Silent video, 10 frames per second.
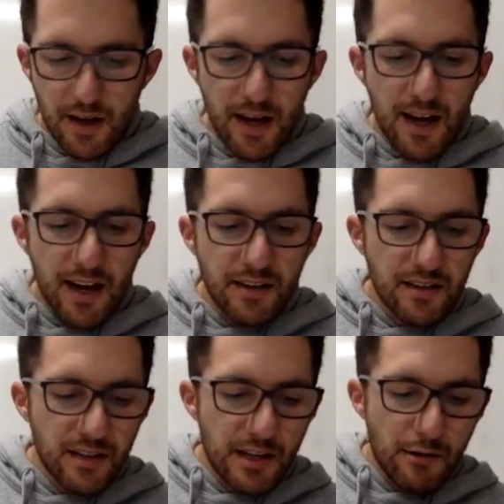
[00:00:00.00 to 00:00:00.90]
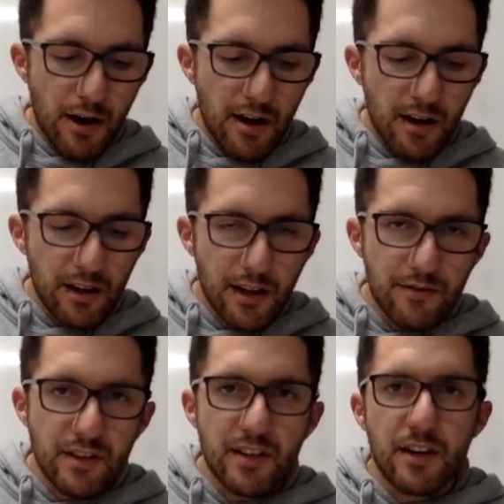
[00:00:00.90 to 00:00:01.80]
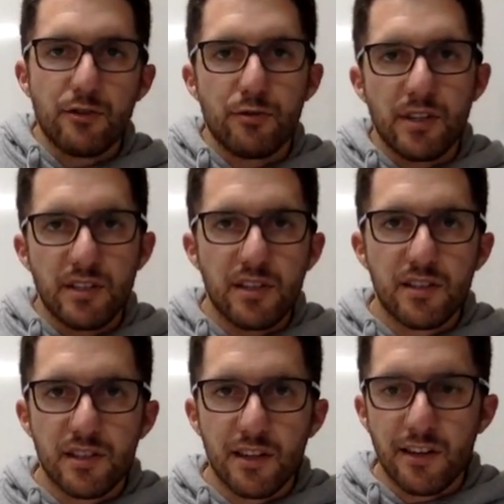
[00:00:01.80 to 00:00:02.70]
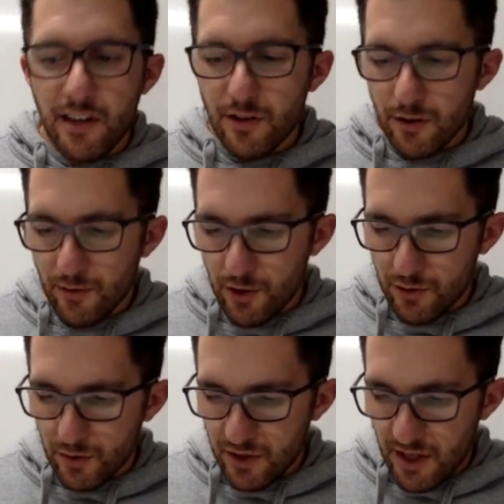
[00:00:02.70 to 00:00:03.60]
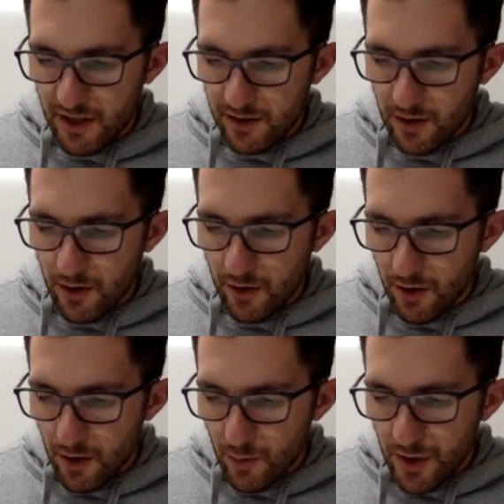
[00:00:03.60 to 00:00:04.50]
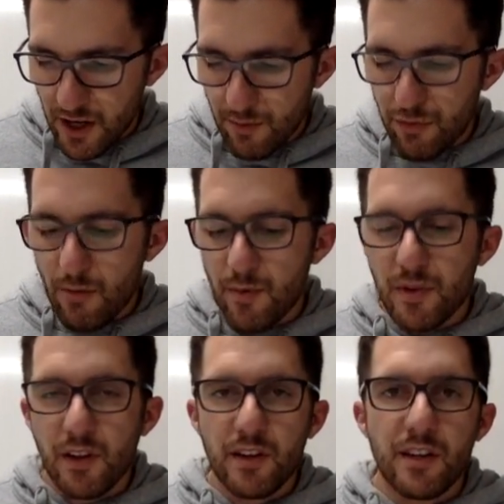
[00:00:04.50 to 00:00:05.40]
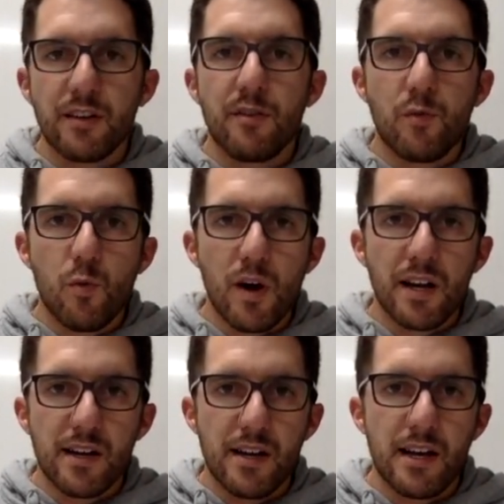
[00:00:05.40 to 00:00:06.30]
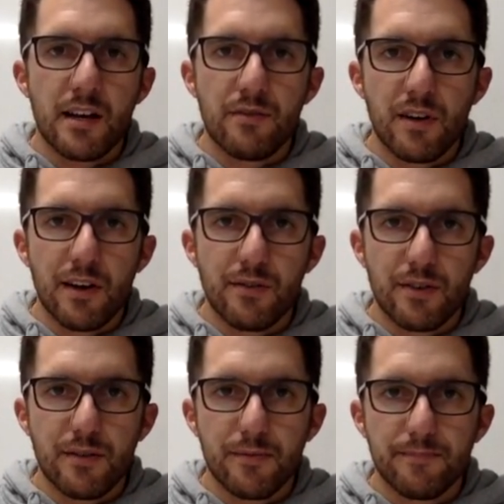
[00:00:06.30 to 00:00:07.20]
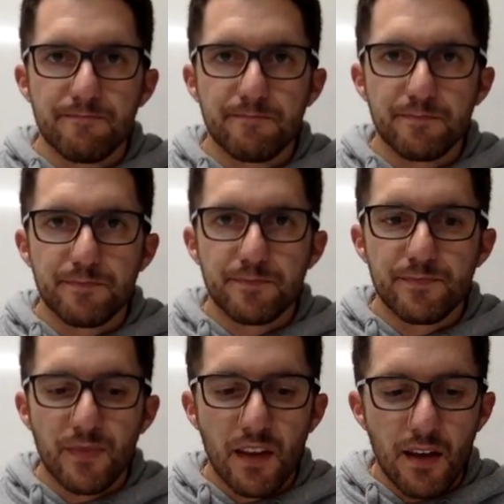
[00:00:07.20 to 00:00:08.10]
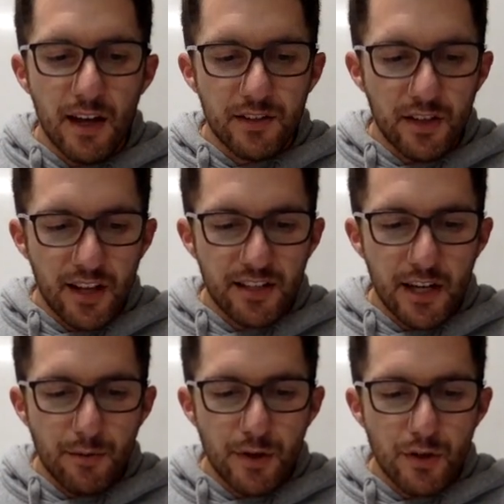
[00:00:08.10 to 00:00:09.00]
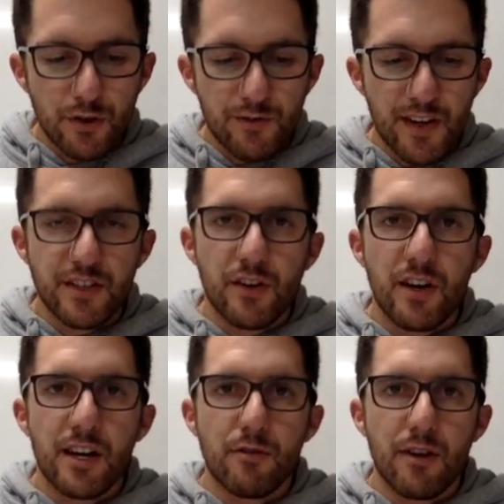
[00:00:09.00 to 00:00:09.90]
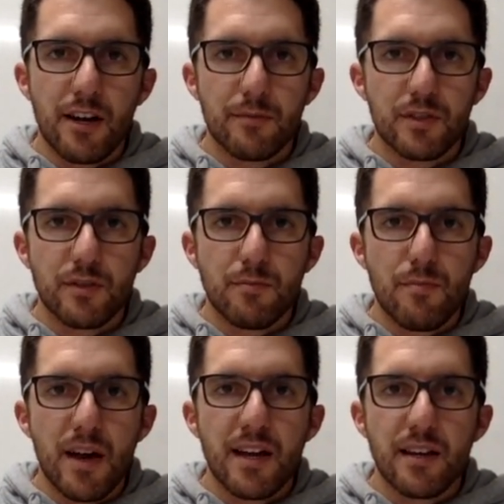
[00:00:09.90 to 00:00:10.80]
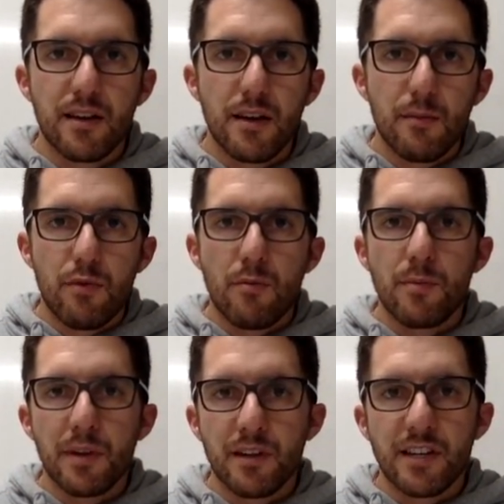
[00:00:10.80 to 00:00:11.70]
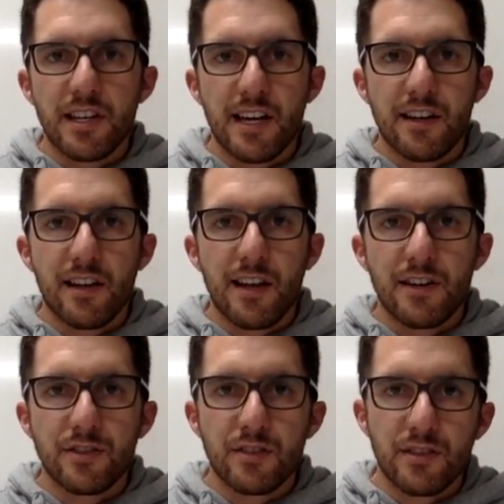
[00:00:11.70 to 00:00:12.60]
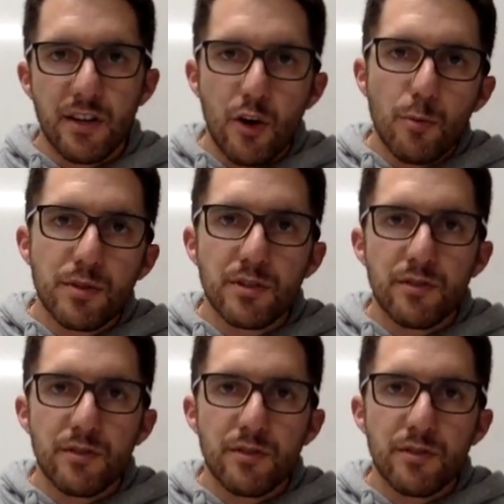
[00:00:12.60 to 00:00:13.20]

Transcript: and there are 11 countries still in our universal set. So we get a probability of 1 out of 11. And so that's how we use Venn diagrams to make probability calculations. It helps us to